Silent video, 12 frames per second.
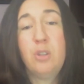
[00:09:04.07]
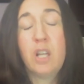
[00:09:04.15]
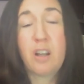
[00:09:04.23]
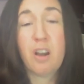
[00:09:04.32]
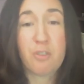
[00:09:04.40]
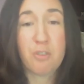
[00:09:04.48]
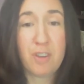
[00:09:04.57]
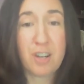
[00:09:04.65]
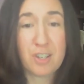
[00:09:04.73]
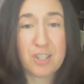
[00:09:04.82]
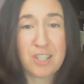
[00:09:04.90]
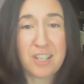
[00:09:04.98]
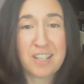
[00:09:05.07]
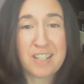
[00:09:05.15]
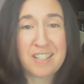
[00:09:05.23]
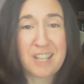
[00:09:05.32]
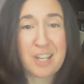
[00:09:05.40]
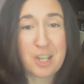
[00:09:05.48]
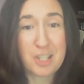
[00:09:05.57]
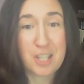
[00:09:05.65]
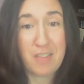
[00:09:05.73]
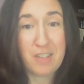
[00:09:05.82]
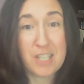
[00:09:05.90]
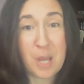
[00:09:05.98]
like other fire signs, does
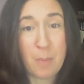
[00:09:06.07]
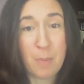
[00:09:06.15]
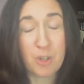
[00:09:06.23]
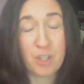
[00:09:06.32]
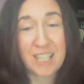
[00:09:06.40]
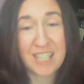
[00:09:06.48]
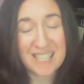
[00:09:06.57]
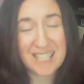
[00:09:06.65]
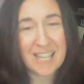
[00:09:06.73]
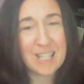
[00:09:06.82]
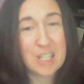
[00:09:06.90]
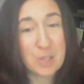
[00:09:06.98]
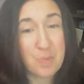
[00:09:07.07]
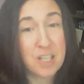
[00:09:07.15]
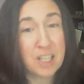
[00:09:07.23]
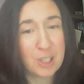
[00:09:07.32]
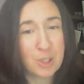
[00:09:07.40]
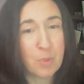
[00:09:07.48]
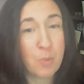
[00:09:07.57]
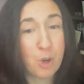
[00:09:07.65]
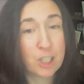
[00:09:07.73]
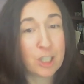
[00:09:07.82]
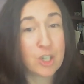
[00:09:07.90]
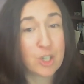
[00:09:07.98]
have a temper. It tends to be a little
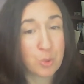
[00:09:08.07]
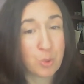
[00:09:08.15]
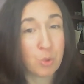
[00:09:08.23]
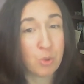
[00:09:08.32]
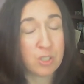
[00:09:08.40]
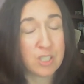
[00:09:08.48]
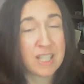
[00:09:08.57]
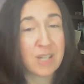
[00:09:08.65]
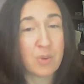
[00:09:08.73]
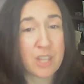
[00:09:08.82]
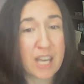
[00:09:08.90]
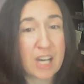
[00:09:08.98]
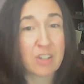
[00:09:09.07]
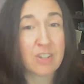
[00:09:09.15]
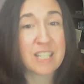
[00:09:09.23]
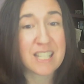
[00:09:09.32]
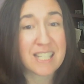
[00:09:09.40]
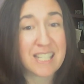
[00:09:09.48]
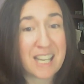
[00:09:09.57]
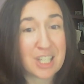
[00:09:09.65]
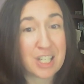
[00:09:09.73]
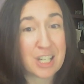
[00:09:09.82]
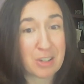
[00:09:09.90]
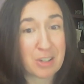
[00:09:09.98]
more controlled than with Aries and
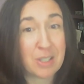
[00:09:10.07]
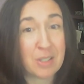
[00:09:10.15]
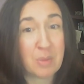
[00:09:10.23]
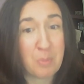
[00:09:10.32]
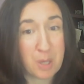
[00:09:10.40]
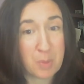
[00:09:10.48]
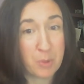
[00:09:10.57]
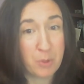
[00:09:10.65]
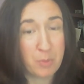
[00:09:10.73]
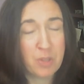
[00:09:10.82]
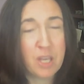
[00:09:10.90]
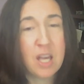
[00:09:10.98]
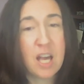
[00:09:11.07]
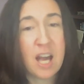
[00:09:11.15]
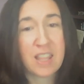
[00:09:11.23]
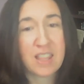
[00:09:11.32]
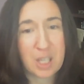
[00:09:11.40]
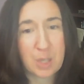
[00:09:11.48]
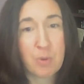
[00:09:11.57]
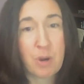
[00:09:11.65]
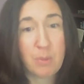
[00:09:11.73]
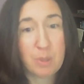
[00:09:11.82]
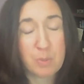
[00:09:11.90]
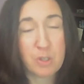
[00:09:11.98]
Sagittarian people. I think
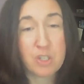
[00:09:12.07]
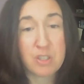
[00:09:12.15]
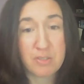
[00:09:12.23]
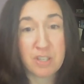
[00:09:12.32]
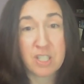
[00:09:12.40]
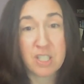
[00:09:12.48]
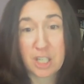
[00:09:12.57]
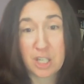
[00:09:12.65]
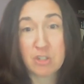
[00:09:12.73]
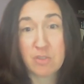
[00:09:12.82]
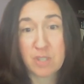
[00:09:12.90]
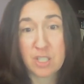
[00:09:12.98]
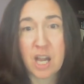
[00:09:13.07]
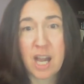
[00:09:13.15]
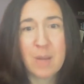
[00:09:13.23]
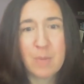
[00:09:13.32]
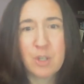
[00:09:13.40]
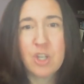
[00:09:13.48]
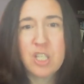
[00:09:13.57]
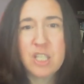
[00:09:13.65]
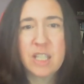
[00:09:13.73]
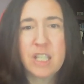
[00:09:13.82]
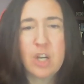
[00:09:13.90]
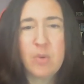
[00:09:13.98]
probably because the fixed nature of the sign and because
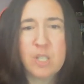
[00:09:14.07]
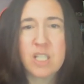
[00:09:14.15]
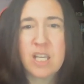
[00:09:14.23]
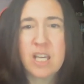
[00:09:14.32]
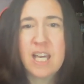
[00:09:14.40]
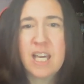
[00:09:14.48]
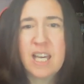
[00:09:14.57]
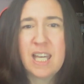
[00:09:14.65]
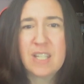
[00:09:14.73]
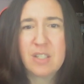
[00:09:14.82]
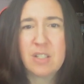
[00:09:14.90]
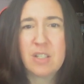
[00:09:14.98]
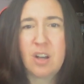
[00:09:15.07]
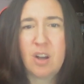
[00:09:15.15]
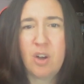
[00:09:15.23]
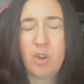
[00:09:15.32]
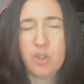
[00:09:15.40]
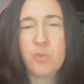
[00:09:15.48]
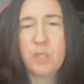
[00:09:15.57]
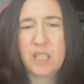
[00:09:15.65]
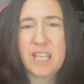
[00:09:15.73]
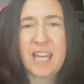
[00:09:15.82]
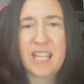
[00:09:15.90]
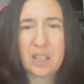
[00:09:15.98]
Leo is is
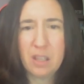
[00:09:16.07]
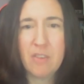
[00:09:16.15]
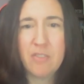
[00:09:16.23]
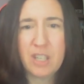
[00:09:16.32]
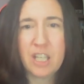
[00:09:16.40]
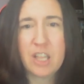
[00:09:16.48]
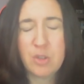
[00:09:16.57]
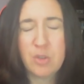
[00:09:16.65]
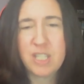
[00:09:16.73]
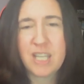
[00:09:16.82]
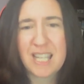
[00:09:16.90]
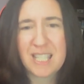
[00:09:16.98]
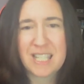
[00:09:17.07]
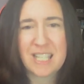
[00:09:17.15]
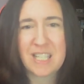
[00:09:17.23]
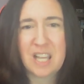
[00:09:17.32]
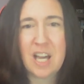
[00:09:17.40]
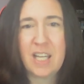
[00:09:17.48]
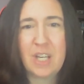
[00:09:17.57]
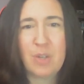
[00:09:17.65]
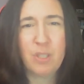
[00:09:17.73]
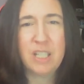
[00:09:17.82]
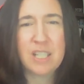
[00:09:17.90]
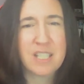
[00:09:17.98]
ultimately a loving, enthusiastic sign. It
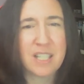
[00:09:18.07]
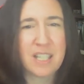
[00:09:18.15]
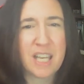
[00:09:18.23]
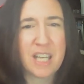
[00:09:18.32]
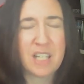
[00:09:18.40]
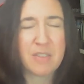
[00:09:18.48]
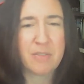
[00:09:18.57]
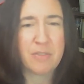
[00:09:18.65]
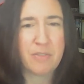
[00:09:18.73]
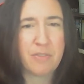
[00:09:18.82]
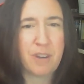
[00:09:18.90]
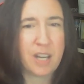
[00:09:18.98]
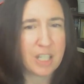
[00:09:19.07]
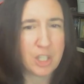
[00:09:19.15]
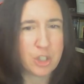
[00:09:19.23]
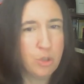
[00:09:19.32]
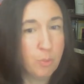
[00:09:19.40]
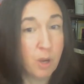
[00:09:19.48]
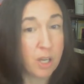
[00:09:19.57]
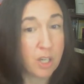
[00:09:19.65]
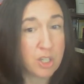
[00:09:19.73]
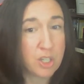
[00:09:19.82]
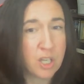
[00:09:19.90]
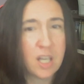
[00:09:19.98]
really doesn't like to fight too
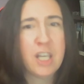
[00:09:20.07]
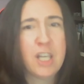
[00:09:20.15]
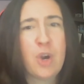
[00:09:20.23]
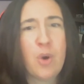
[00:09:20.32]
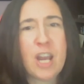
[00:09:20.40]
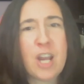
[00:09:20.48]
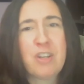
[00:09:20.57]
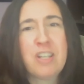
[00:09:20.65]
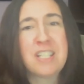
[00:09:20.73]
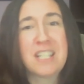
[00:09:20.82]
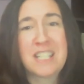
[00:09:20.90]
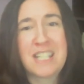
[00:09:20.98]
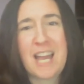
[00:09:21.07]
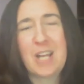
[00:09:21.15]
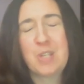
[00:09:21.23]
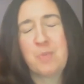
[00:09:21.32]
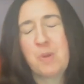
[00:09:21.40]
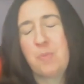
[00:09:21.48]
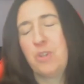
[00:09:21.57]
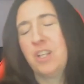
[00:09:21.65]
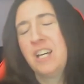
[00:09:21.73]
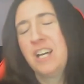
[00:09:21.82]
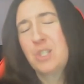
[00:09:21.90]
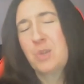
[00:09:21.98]
much you know, Aries and Sag people,
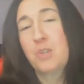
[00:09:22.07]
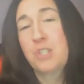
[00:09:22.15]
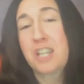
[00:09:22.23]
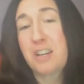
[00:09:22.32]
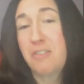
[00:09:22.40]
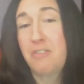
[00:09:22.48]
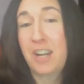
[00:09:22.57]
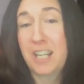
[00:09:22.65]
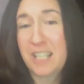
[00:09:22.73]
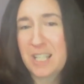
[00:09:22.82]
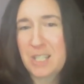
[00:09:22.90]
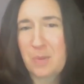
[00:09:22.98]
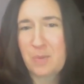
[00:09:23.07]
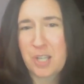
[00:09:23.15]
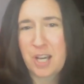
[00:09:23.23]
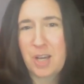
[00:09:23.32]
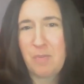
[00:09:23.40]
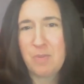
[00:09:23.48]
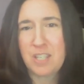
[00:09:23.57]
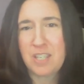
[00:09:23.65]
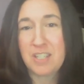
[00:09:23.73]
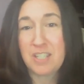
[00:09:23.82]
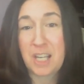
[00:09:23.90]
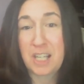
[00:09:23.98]
it's almost like fighting sometimes
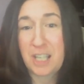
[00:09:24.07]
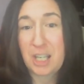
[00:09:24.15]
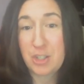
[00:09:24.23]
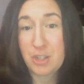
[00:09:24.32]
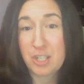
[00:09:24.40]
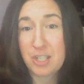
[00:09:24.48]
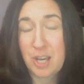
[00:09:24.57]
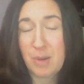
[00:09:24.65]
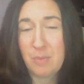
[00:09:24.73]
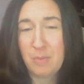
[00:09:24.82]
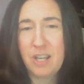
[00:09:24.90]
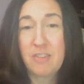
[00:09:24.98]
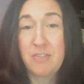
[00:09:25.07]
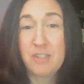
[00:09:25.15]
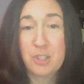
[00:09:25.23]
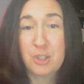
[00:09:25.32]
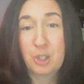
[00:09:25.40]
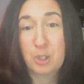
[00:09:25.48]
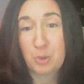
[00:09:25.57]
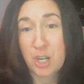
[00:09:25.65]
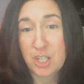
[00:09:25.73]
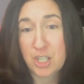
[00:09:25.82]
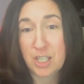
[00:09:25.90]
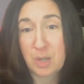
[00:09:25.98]
is second nature to them. Physical
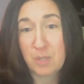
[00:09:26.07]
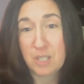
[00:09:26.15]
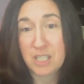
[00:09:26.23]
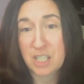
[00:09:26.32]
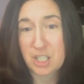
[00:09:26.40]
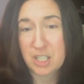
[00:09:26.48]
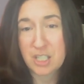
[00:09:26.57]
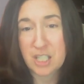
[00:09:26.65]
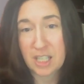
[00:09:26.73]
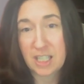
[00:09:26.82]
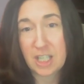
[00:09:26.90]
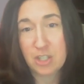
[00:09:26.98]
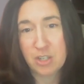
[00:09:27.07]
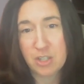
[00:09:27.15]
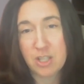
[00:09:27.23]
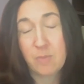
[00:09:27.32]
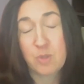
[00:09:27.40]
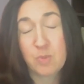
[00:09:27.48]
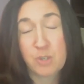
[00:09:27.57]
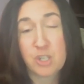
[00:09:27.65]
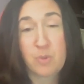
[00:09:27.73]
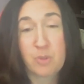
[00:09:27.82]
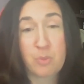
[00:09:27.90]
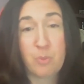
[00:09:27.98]
aggression can be such a second nature to them,
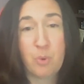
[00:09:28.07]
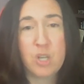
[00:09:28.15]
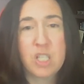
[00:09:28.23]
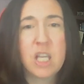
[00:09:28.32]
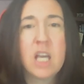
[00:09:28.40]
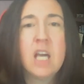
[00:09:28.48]
especially with the boys.